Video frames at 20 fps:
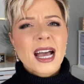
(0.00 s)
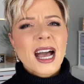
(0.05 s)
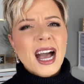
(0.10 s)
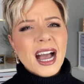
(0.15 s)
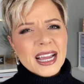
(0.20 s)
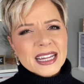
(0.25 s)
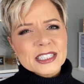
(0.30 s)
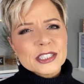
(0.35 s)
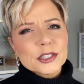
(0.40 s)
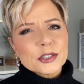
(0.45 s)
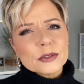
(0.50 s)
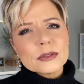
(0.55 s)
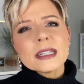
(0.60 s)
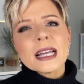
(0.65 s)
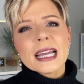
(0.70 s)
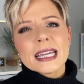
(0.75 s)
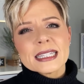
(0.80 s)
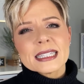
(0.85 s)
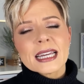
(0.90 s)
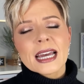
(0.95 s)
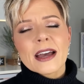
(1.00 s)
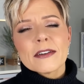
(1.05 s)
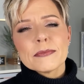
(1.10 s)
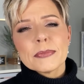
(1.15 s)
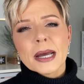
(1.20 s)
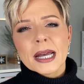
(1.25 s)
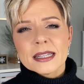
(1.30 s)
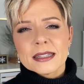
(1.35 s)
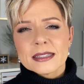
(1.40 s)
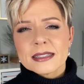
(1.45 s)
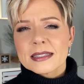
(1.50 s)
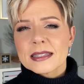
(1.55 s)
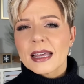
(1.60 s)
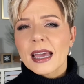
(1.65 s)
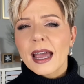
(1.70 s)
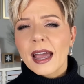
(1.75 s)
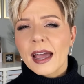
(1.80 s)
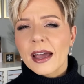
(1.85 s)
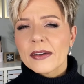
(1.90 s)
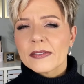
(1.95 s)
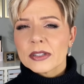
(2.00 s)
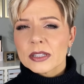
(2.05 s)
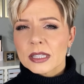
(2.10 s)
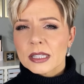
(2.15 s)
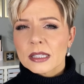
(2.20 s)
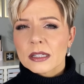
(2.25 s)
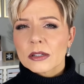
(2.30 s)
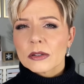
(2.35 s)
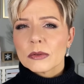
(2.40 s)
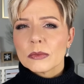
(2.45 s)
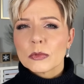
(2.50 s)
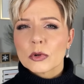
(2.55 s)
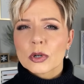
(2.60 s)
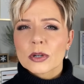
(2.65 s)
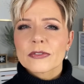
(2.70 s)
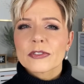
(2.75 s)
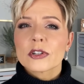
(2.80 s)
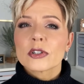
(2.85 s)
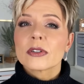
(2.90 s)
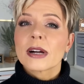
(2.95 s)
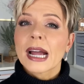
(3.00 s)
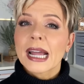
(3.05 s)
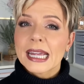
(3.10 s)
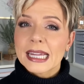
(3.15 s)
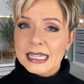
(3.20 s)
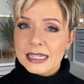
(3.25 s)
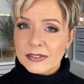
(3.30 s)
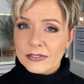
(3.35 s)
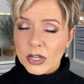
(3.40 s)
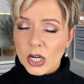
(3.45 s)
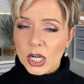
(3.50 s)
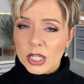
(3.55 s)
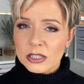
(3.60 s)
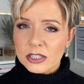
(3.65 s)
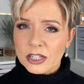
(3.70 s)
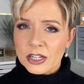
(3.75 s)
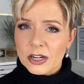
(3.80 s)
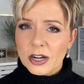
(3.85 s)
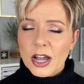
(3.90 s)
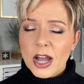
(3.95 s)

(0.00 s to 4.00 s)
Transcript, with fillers: I do like to have palettes that have a little more variety of color.